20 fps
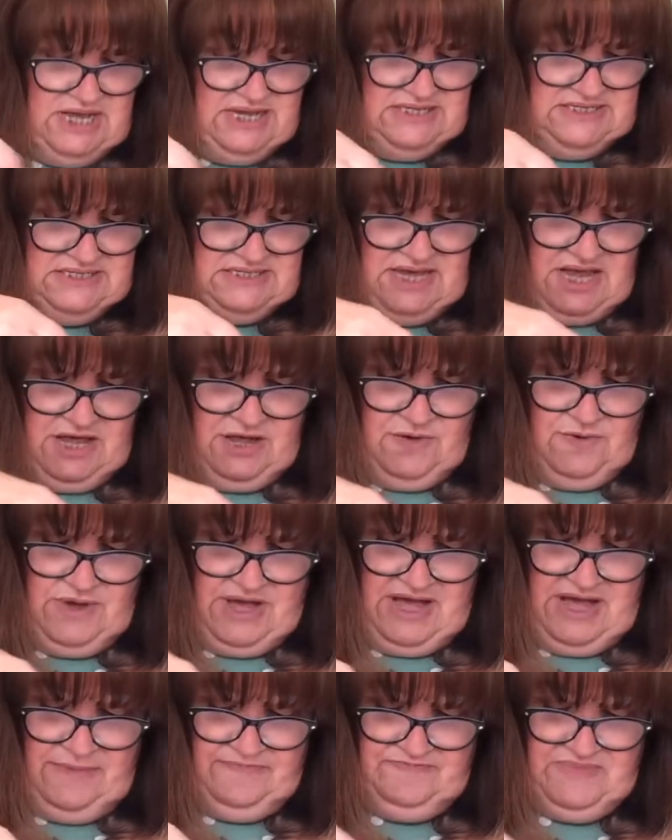So
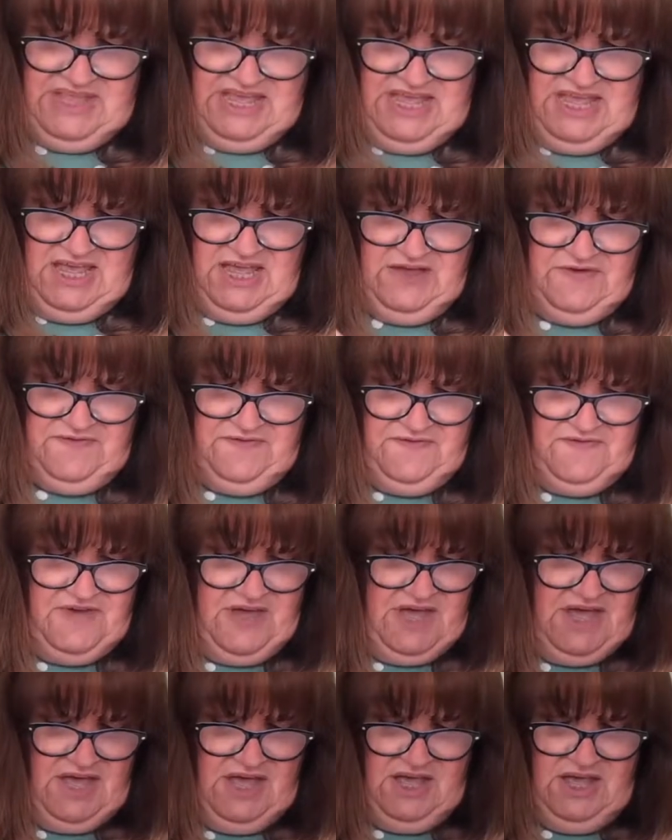if
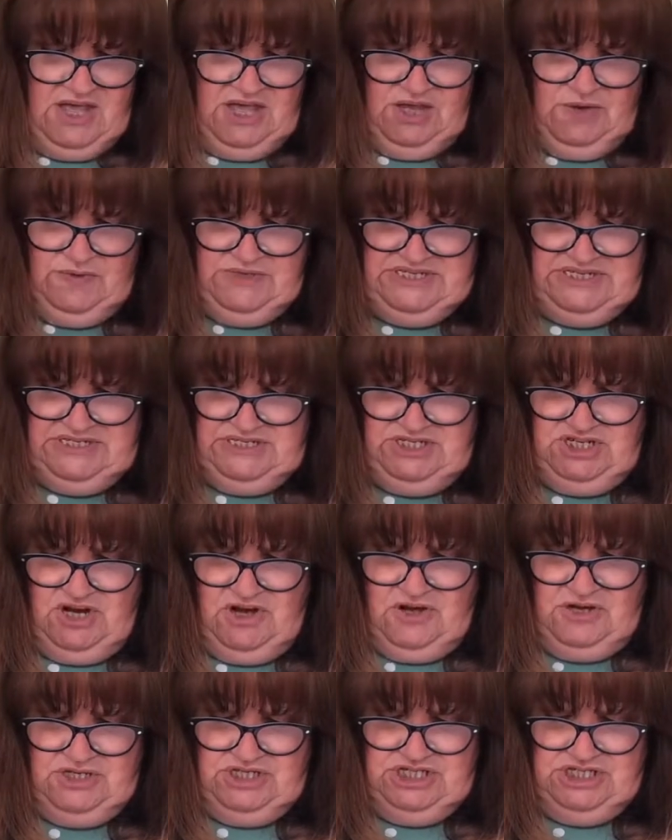you were
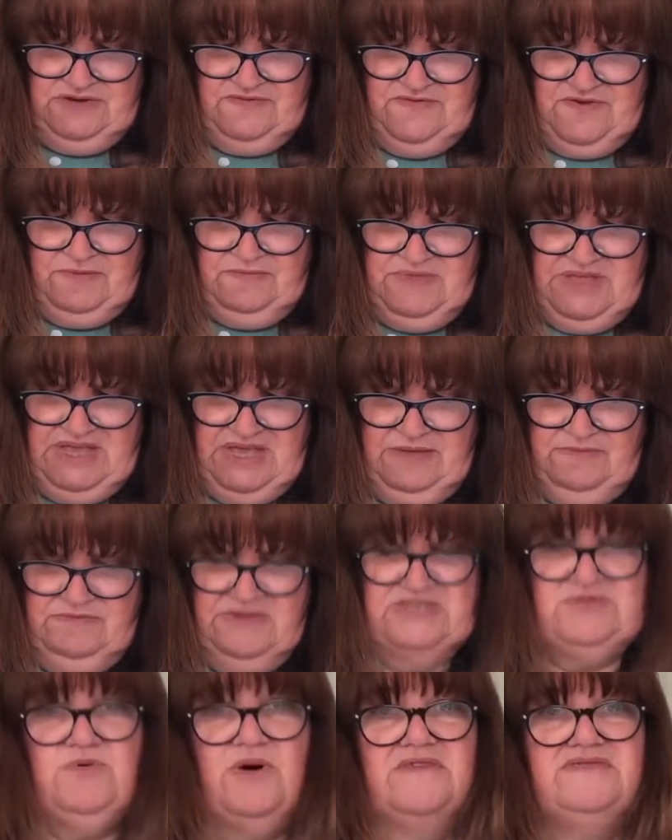discharged from the
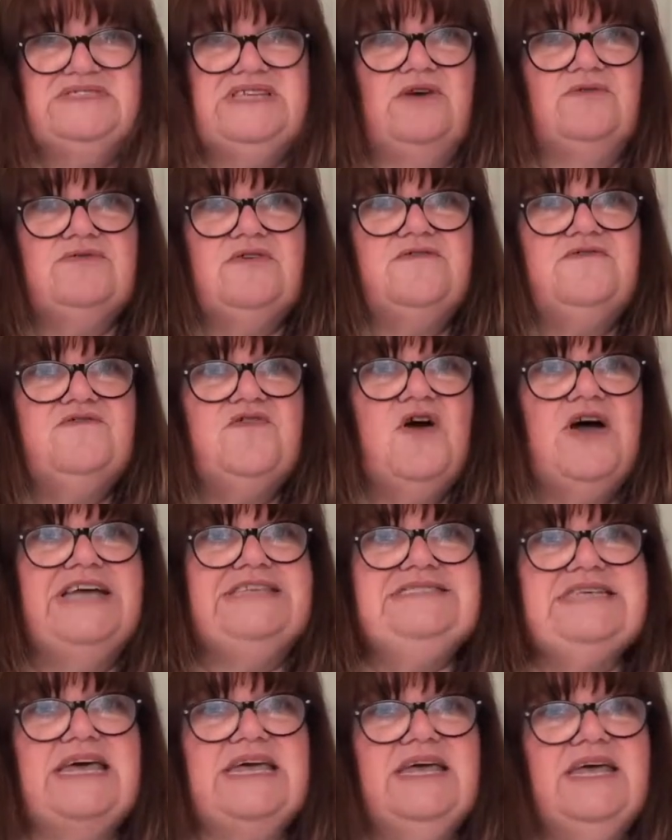midwife, say on a
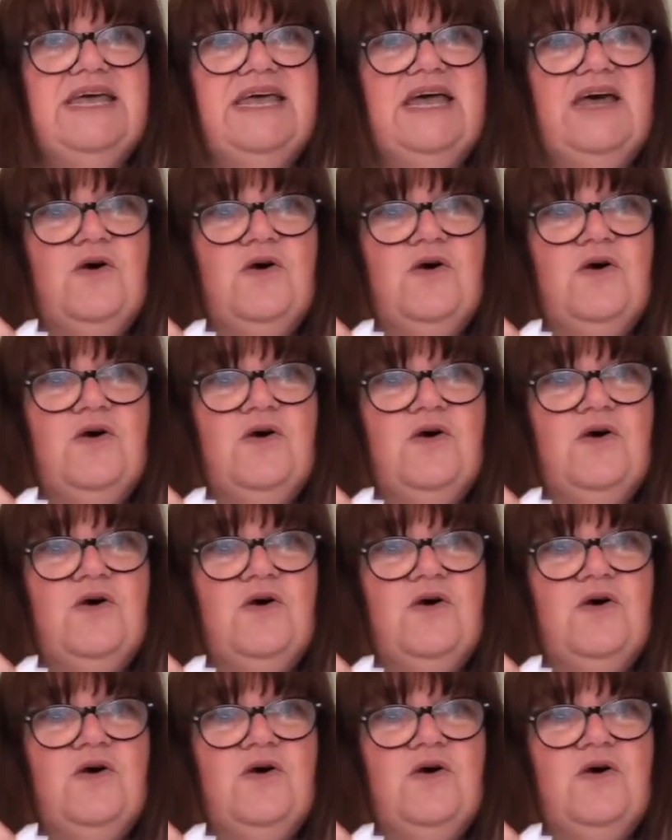Friday,